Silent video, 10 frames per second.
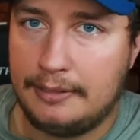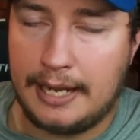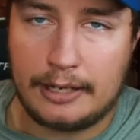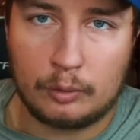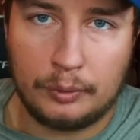
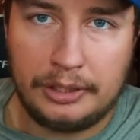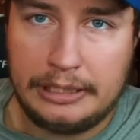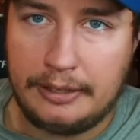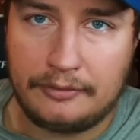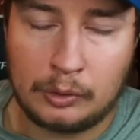they had a
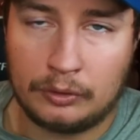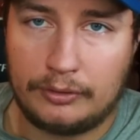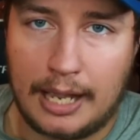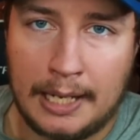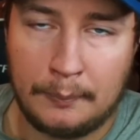really difficult
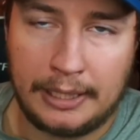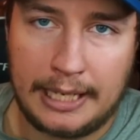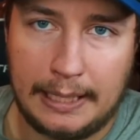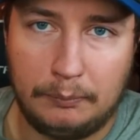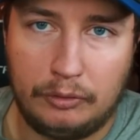time when it
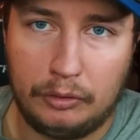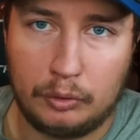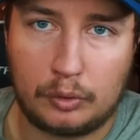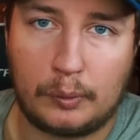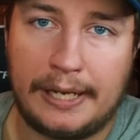came
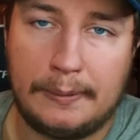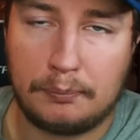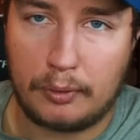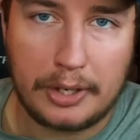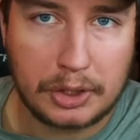to creating
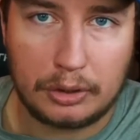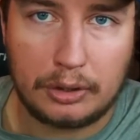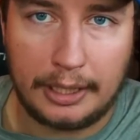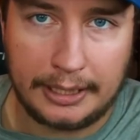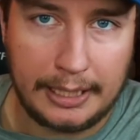
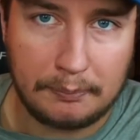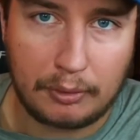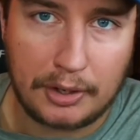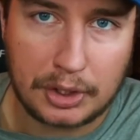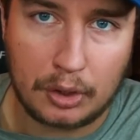pressure and getting
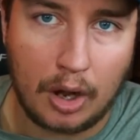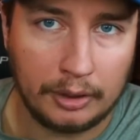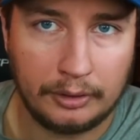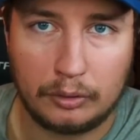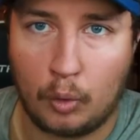pressure
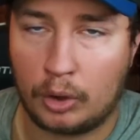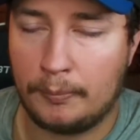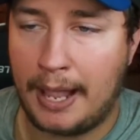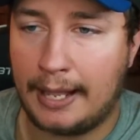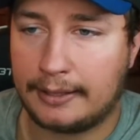on the
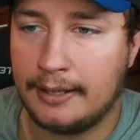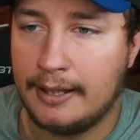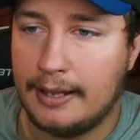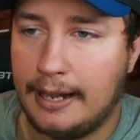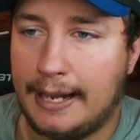quarterback,
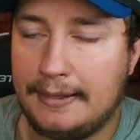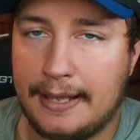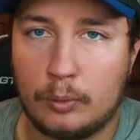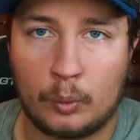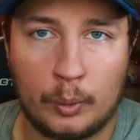and
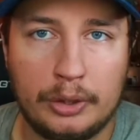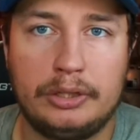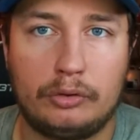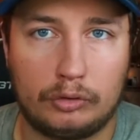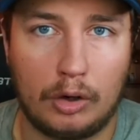they
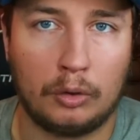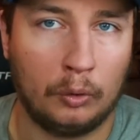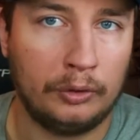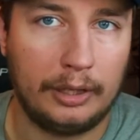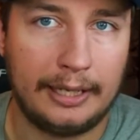really
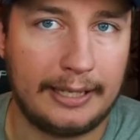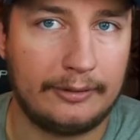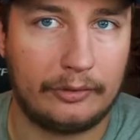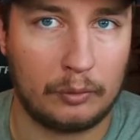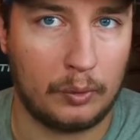struggled
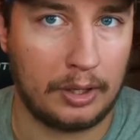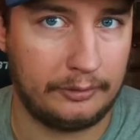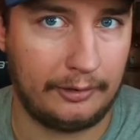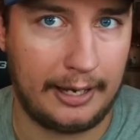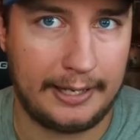against the
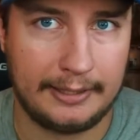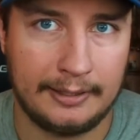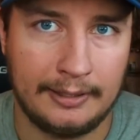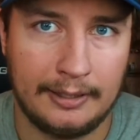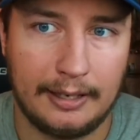run today.
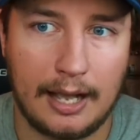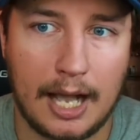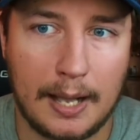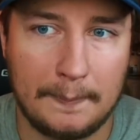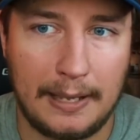
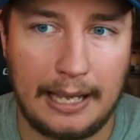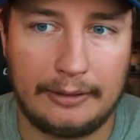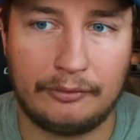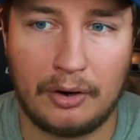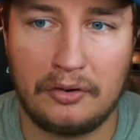
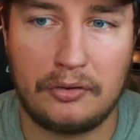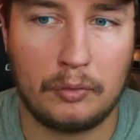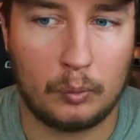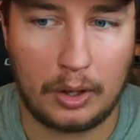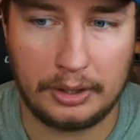As far as
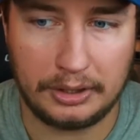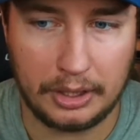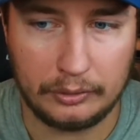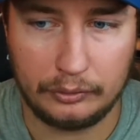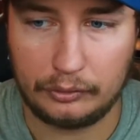the run
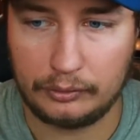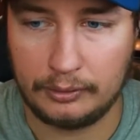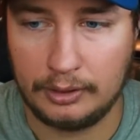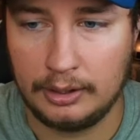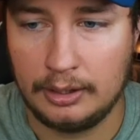goes,
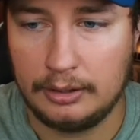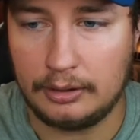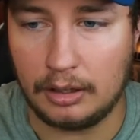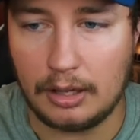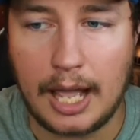
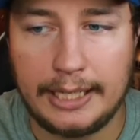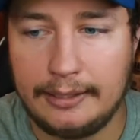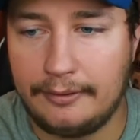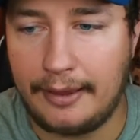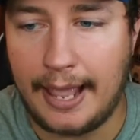the
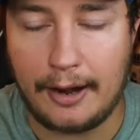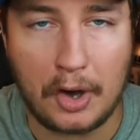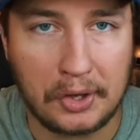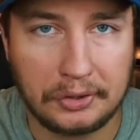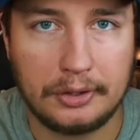Lions had
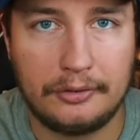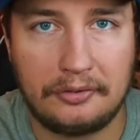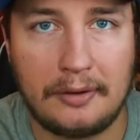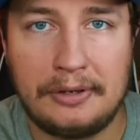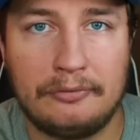
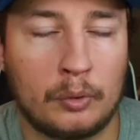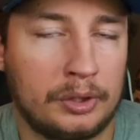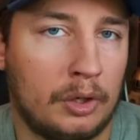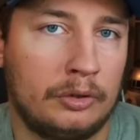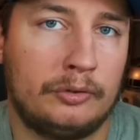174
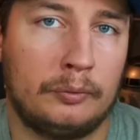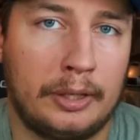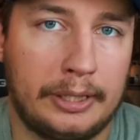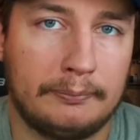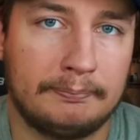yards
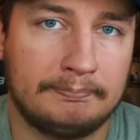running.